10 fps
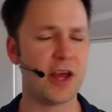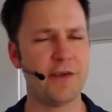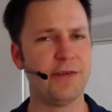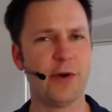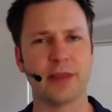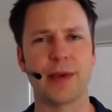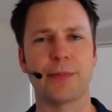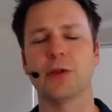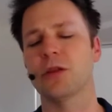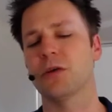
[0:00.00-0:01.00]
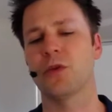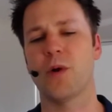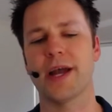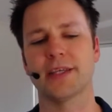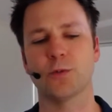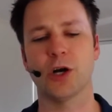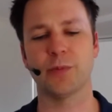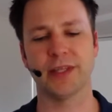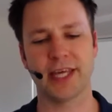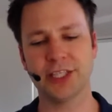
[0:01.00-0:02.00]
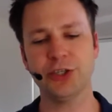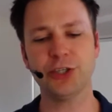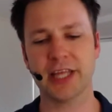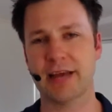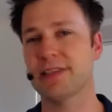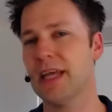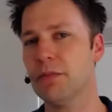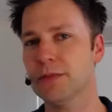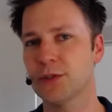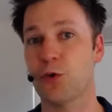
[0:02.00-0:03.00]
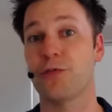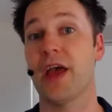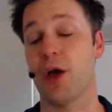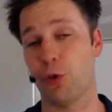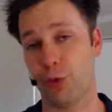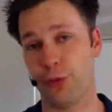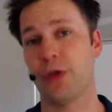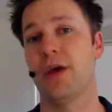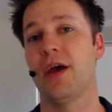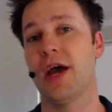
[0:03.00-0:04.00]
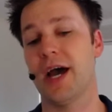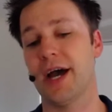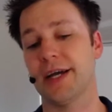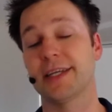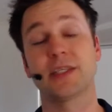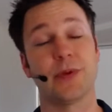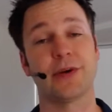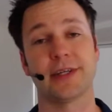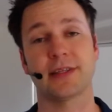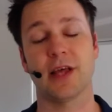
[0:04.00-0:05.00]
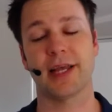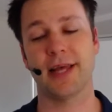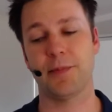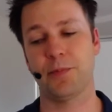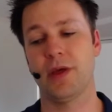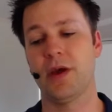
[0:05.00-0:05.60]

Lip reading: a few other people along the way as well, but they usually have some sort of health experience like that.